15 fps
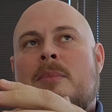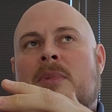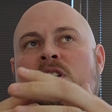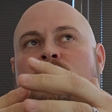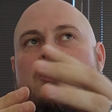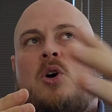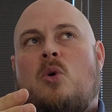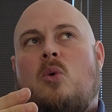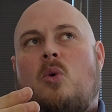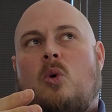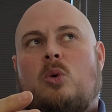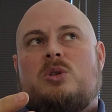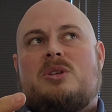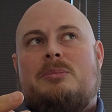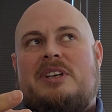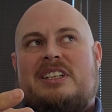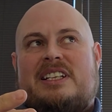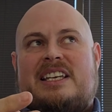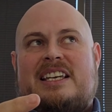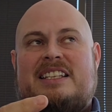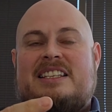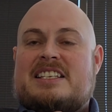So
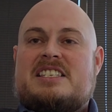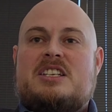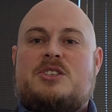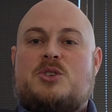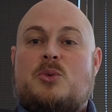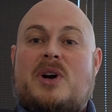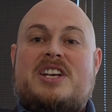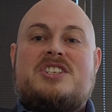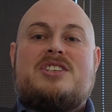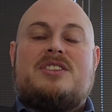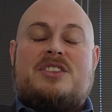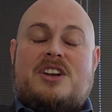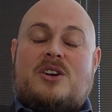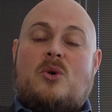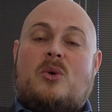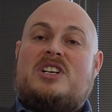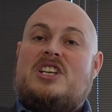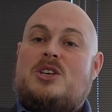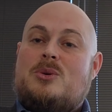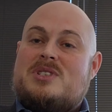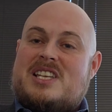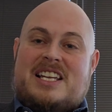ultimately, in this situation, they're going to
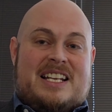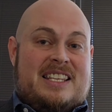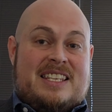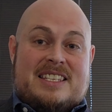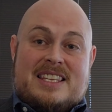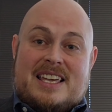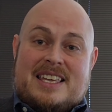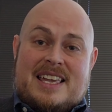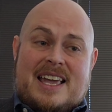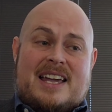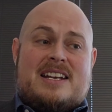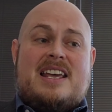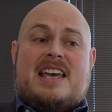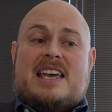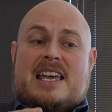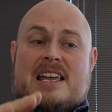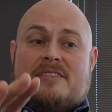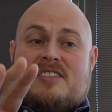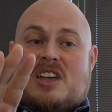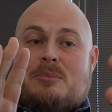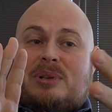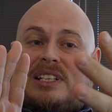use anything they can.
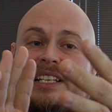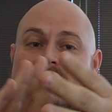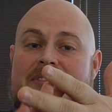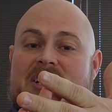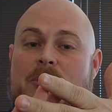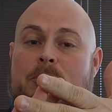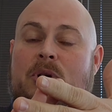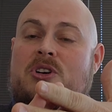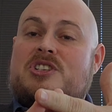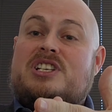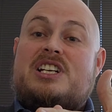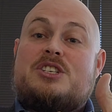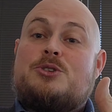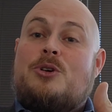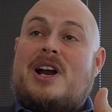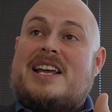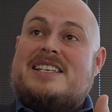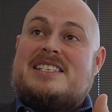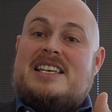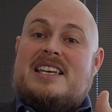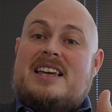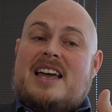If they believe that a person is
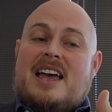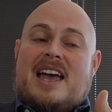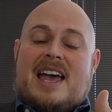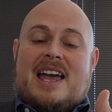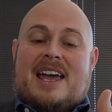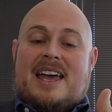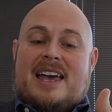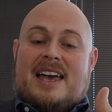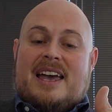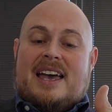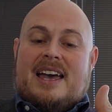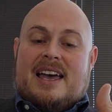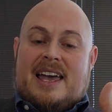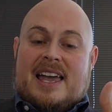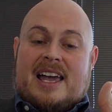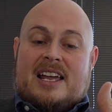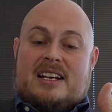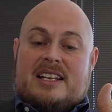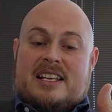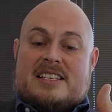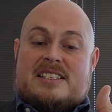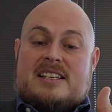crazy
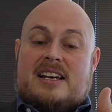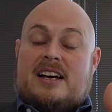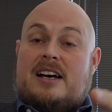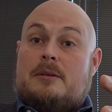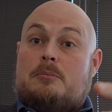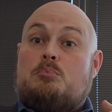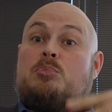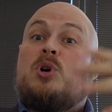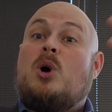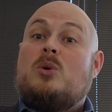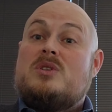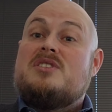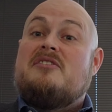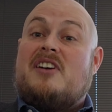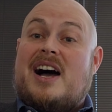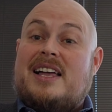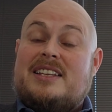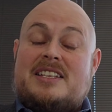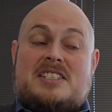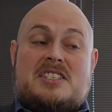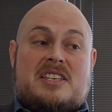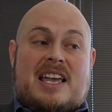and is prone to
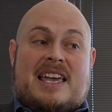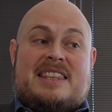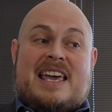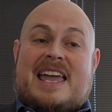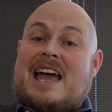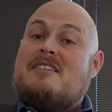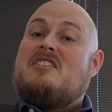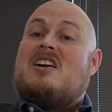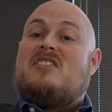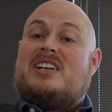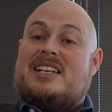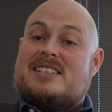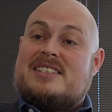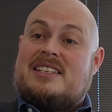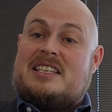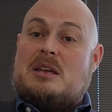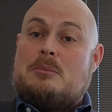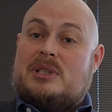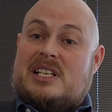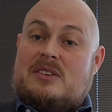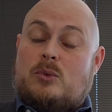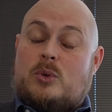violence, and they have evidence that they
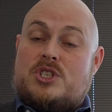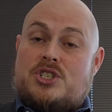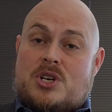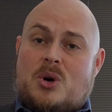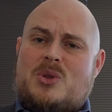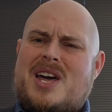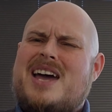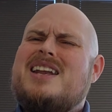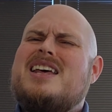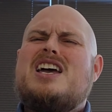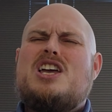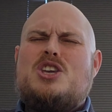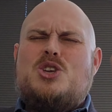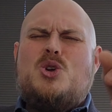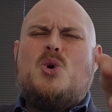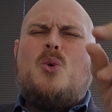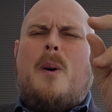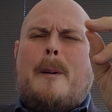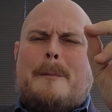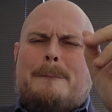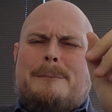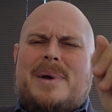believe would show that, you
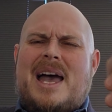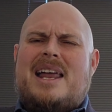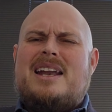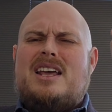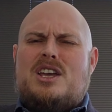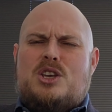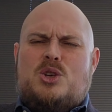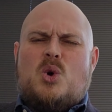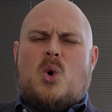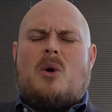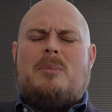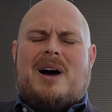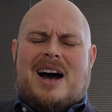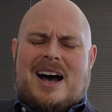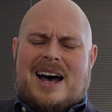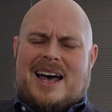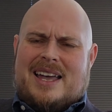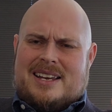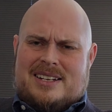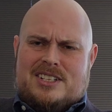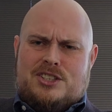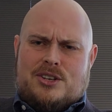bet you're
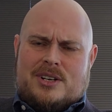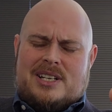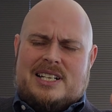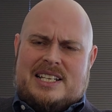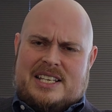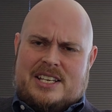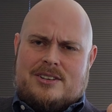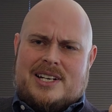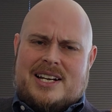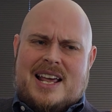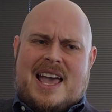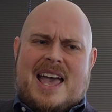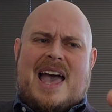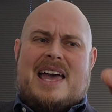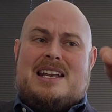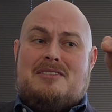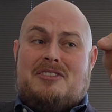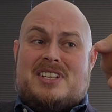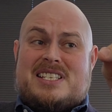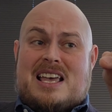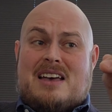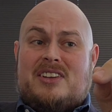behind you're going to hear it. And if
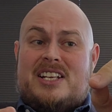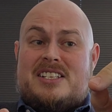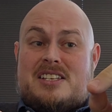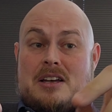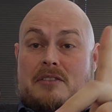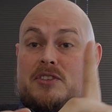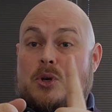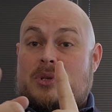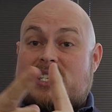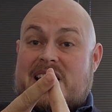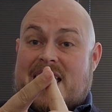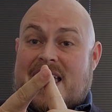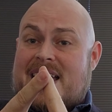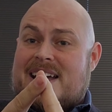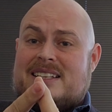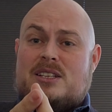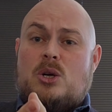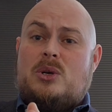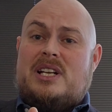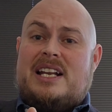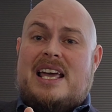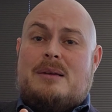it's evidence of using
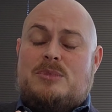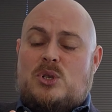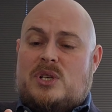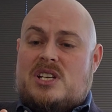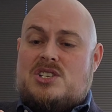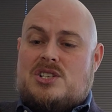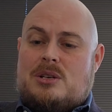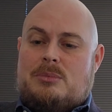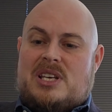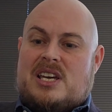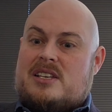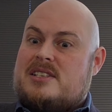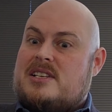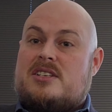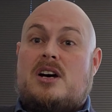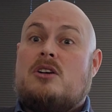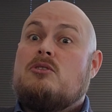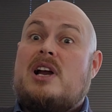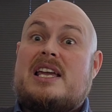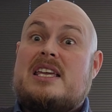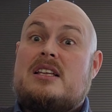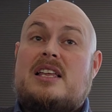hand-loaded ammunition because it's
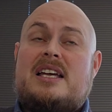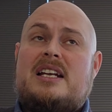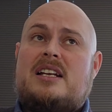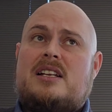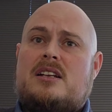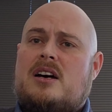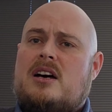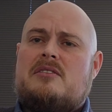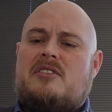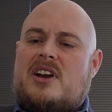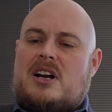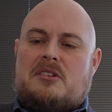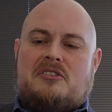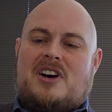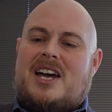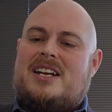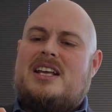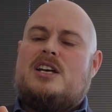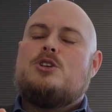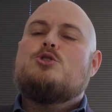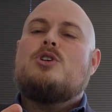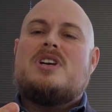unregulated and unverified,
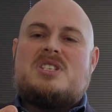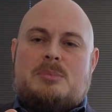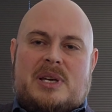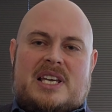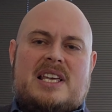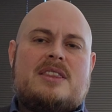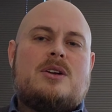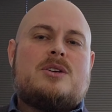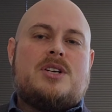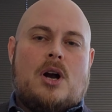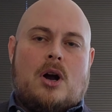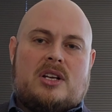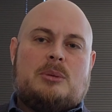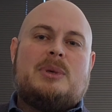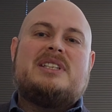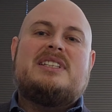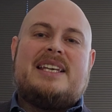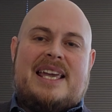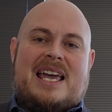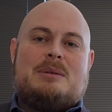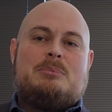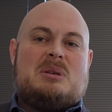trust me, there's an argument that
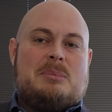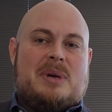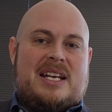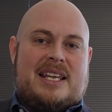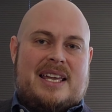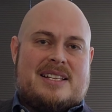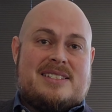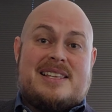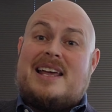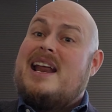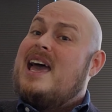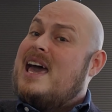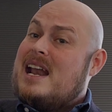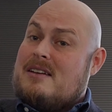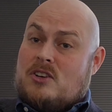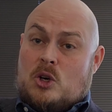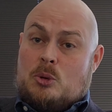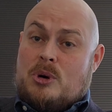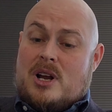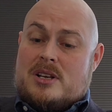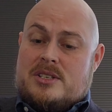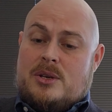can be made against that. And I've heard
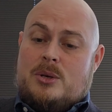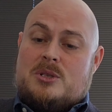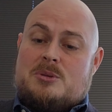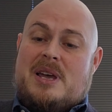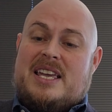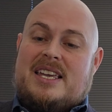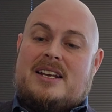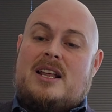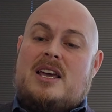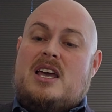prosecutors make it.